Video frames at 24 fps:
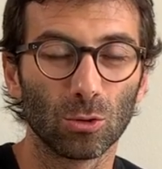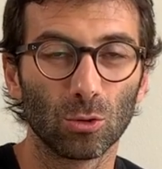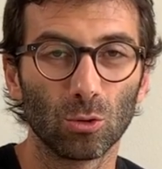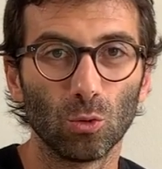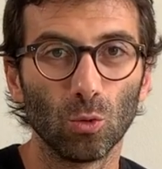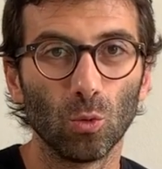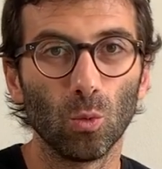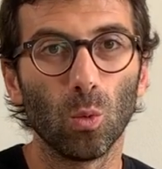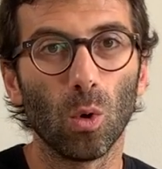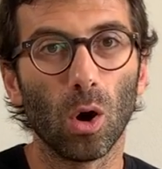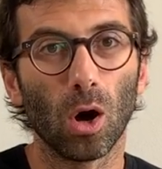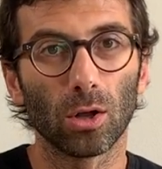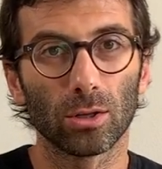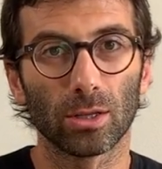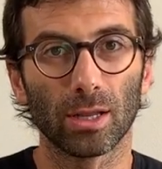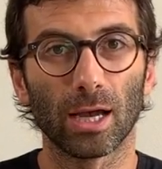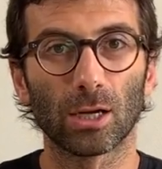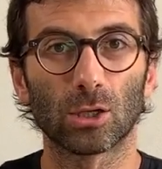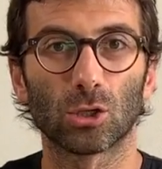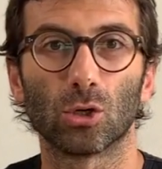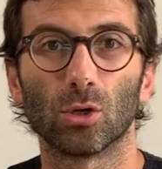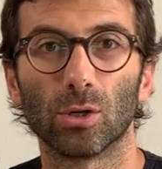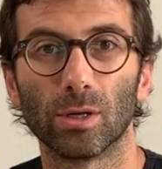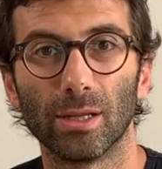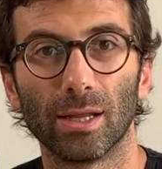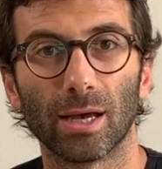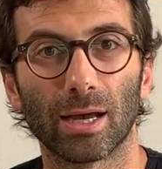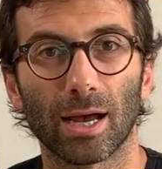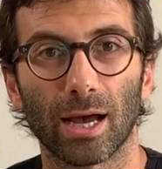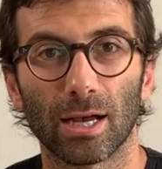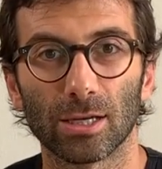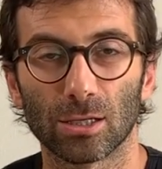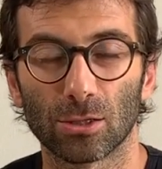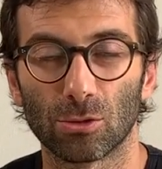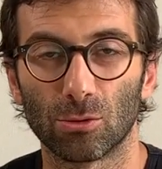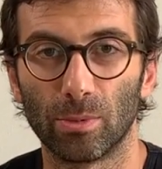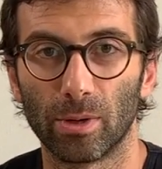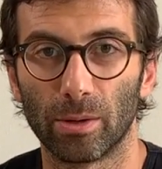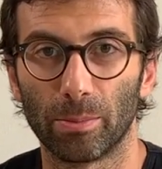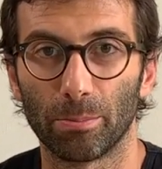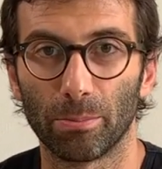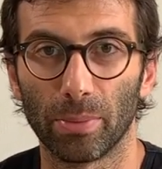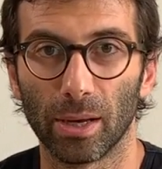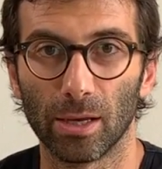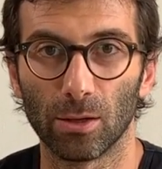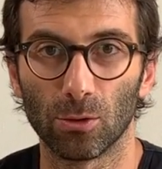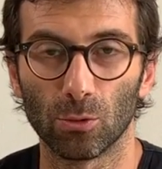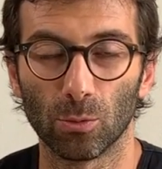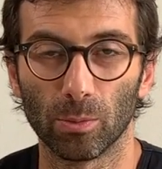to what actually the customer paid